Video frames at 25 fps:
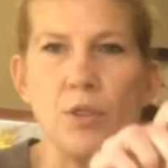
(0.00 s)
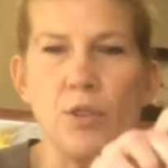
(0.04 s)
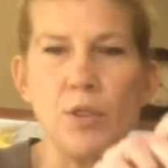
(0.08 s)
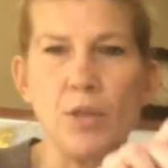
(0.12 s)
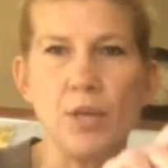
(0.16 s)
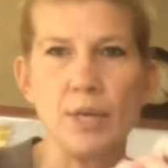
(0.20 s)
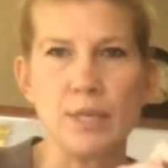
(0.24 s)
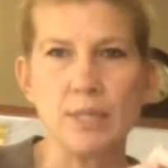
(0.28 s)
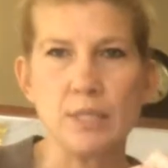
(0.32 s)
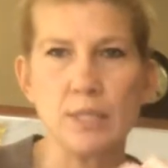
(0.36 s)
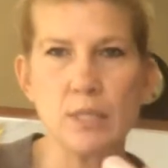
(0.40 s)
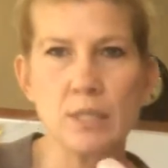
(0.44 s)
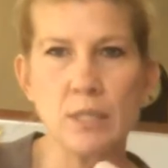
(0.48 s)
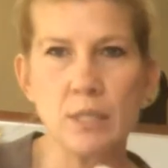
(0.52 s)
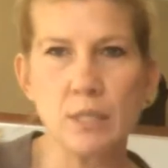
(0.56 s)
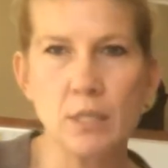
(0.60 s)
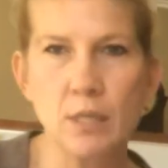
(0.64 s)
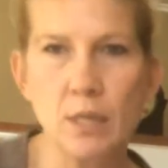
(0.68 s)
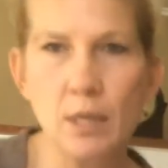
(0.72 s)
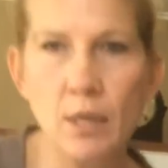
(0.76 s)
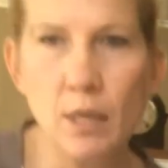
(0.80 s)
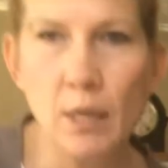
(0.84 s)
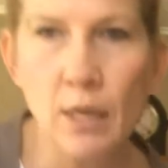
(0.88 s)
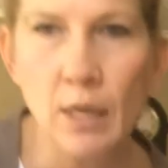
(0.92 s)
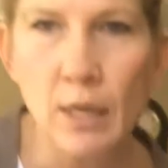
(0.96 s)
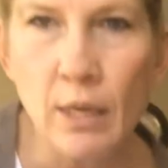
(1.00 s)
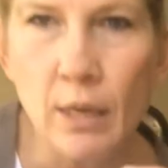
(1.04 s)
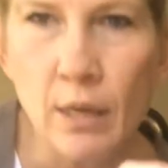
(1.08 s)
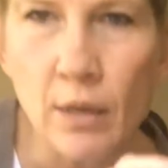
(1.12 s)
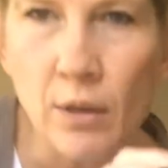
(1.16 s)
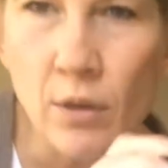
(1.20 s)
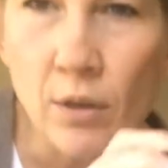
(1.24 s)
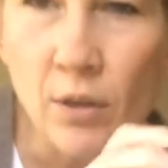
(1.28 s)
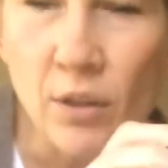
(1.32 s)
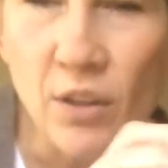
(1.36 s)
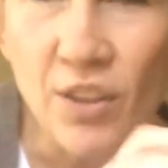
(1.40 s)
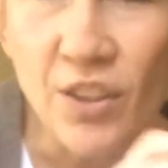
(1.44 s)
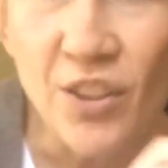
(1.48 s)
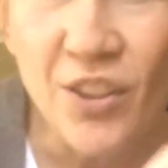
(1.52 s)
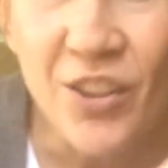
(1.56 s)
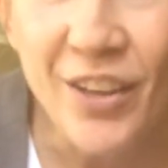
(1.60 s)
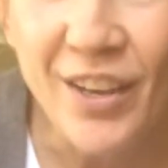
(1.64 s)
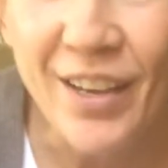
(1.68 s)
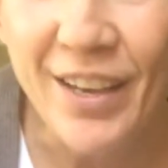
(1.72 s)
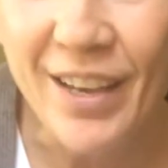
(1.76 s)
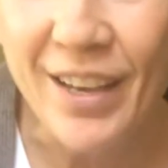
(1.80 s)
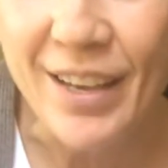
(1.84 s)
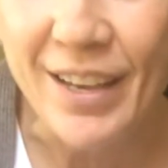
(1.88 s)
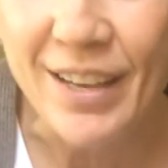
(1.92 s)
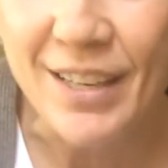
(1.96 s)
this?
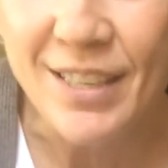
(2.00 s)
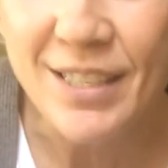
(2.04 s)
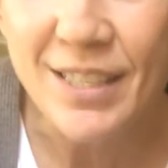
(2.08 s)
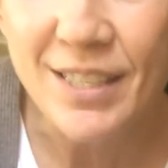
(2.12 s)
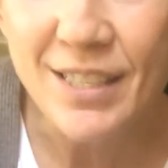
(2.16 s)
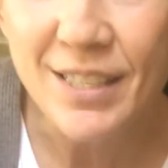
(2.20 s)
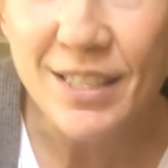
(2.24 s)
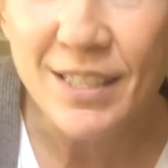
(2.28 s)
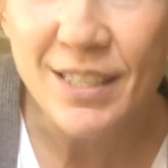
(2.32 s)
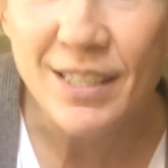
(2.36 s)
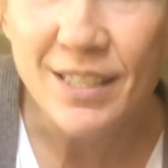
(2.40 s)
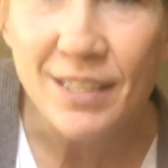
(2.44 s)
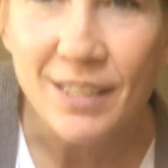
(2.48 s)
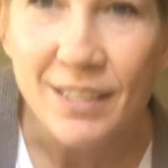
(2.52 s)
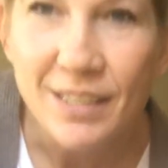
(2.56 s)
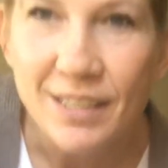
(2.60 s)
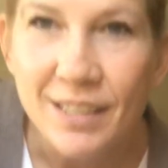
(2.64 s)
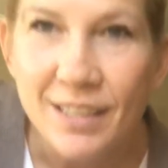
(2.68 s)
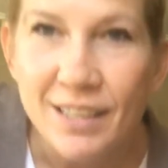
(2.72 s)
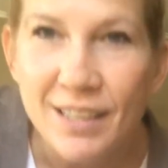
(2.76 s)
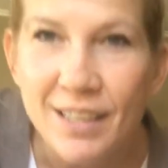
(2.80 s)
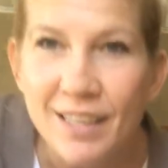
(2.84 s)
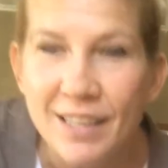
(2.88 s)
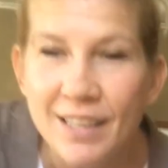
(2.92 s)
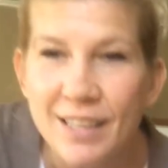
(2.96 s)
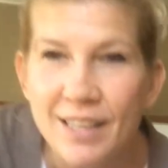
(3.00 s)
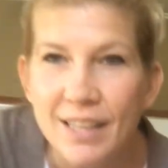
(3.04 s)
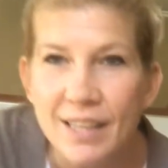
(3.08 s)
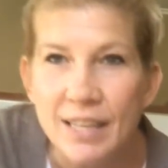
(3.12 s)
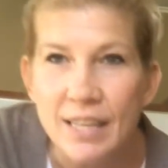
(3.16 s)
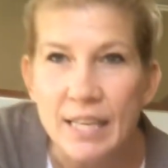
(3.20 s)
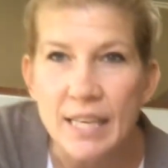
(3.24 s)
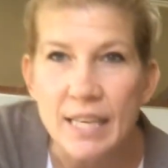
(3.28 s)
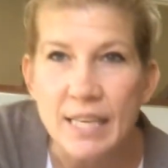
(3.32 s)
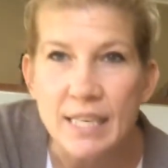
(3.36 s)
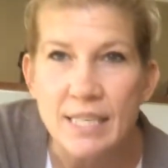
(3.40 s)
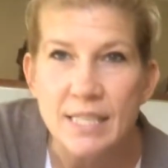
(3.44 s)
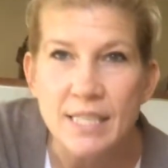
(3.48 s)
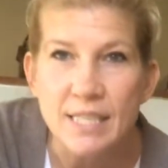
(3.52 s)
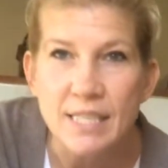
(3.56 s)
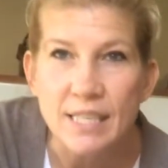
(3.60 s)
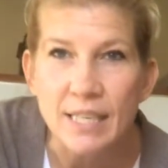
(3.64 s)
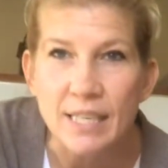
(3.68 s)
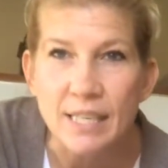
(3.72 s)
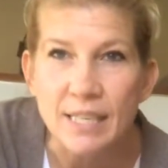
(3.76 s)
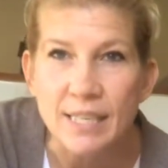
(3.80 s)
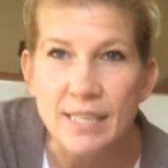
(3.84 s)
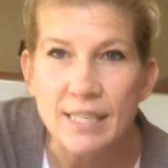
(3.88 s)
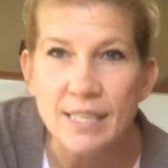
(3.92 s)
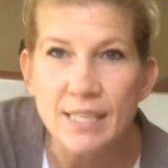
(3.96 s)
This
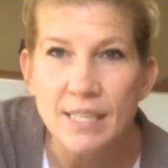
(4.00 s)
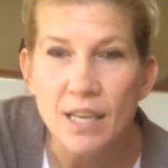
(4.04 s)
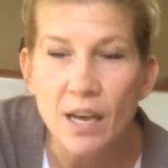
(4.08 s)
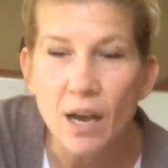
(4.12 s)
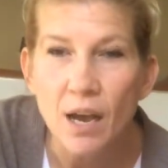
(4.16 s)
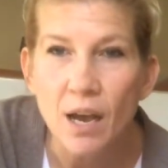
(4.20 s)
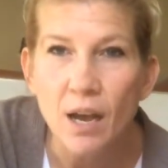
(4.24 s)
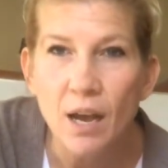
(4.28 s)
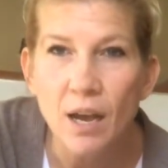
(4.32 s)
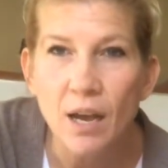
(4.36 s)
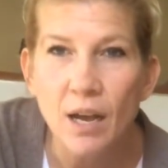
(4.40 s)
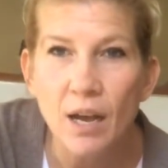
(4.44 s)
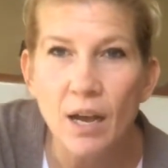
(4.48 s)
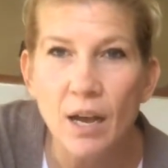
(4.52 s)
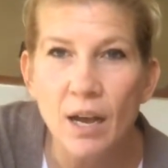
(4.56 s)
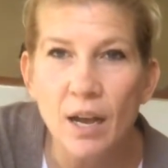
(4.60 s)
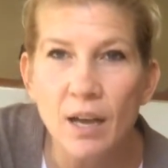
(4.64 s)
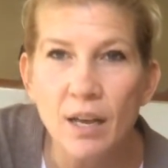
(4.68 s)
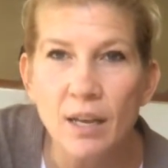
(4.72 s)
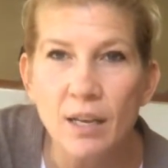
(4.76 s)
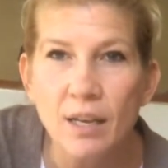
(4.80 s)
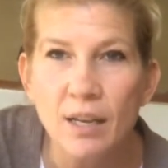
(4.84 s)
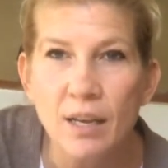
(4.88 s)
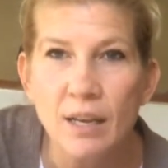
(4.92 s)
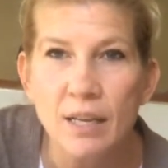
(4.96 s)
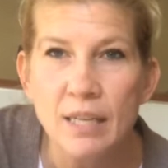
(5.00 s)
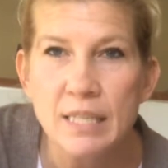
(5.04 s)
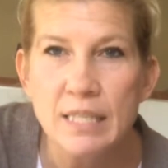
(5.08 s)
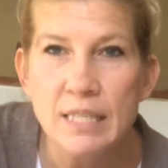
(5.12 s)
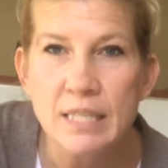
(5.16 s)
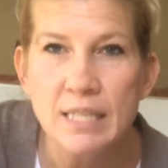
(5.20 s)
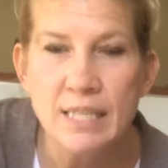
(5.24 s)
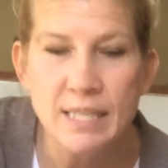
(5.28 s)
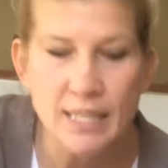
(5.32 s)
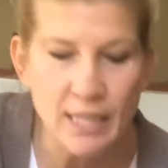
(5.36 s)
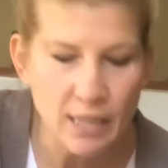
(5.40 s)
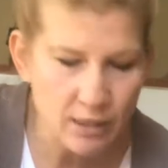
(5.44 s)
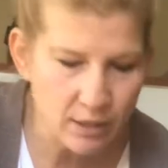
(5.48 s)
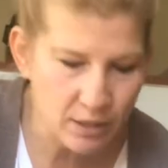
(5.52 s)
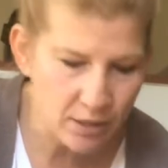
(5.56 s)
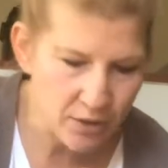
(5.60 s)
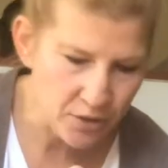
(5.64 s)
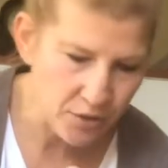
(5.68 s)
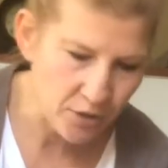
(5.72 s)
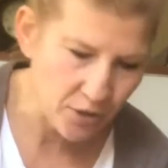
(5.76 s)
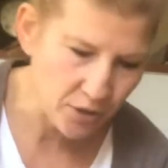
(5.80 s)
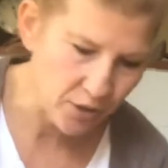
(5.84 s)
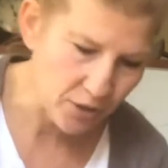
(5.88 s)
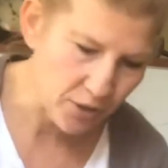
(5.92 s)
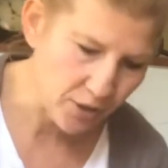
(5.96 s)
is a
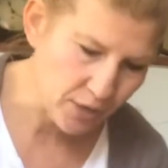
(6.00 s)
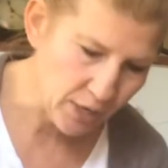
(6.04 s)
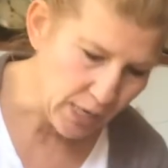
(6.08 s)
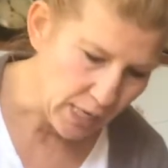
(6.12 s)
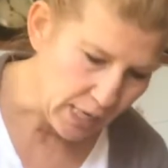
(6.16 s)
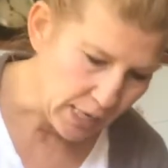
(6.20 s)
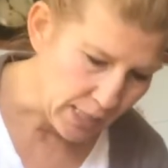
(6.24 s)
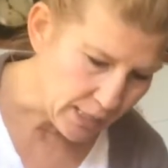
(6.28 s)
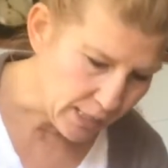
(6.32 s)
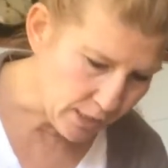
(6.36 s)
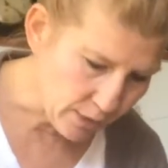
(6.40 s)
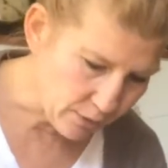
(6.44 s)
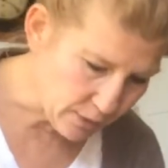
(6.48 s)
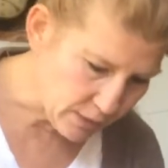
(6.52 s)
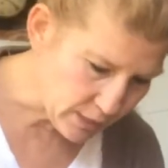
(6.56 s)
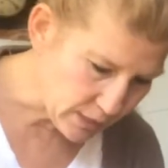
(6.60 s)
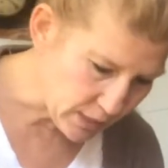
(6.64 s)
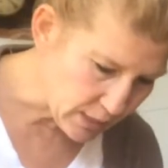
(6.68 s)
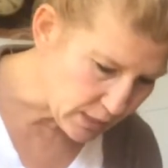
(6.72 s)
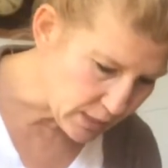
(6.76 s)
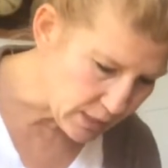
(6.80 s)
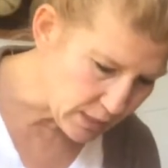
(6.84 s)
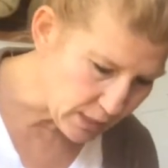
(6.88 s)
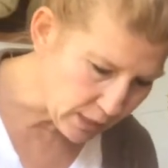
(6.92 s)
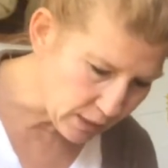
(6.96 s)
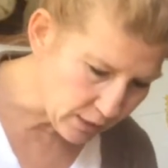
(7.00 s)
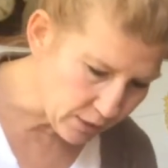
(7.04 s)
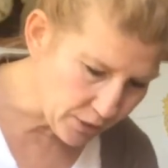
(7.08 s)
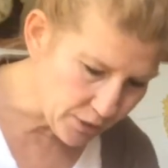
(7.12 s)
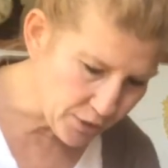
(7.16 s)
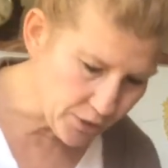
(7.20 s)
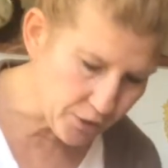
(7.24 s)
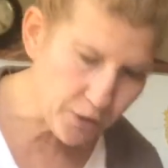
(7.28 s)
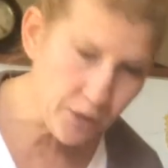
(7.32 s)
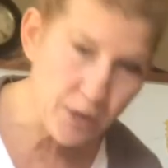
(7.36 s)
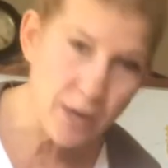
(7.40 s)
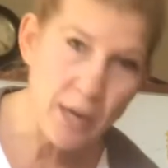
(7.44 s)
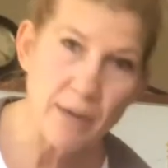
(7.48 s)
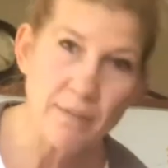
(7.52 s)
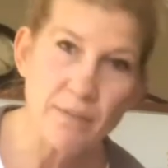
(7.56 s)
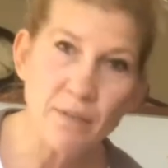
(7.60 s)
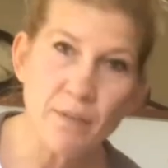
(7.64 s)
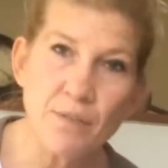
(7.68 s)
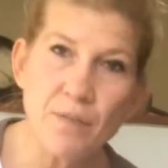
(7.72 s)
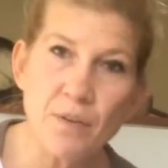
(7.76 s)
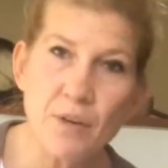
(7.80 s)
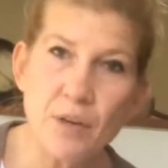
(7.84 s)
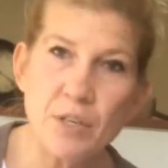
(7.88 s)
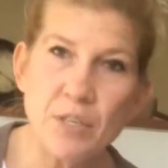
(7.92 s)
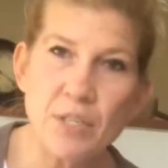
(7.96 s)
cylinder. Now, does a cylinder have a
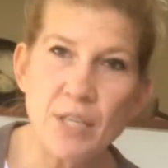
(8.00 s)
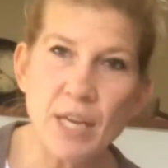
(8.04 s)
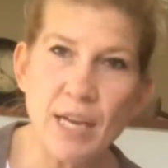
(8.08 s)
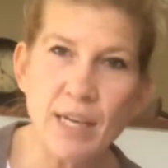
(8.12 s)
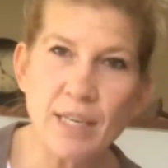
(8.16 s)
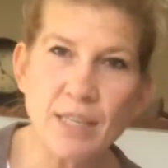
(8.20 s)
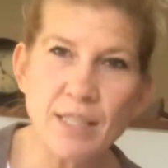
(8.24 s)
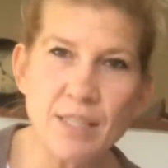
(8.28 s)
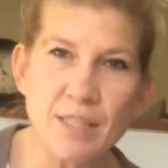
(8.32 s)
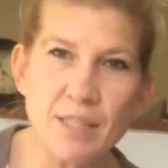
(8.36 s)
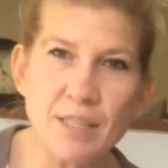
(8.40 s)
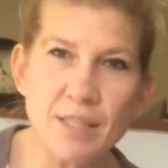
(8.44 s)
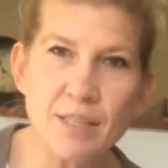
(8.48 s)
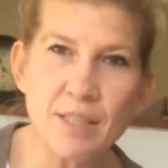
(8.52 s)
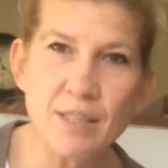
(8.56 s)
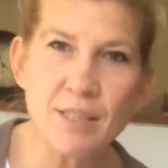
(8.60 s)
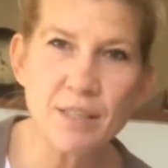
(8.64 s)
vertex?